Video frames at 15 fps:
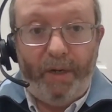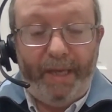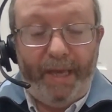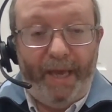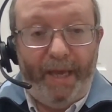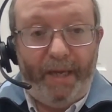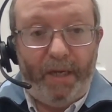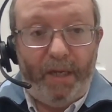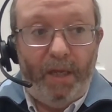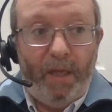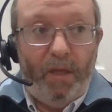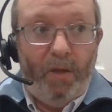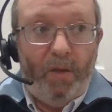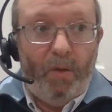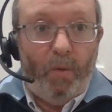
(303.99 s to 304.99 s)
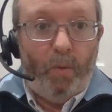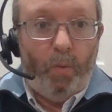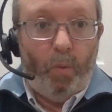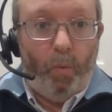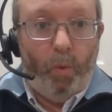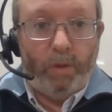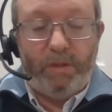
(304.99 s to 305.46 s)
Again,
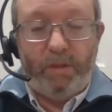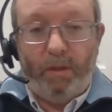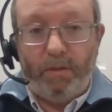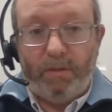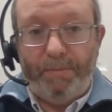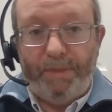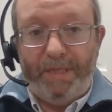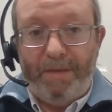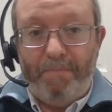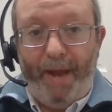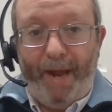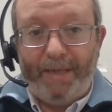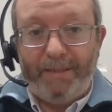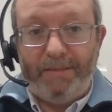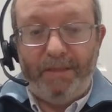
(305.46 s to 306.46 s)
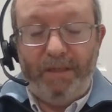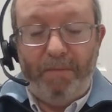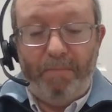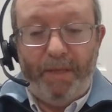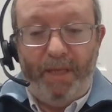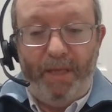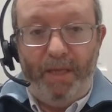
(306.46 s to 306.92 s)
what the ultimate impact is going to
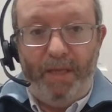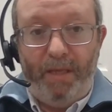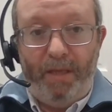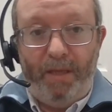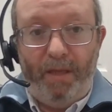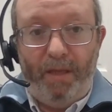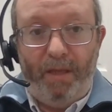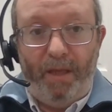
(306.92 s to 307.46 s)
be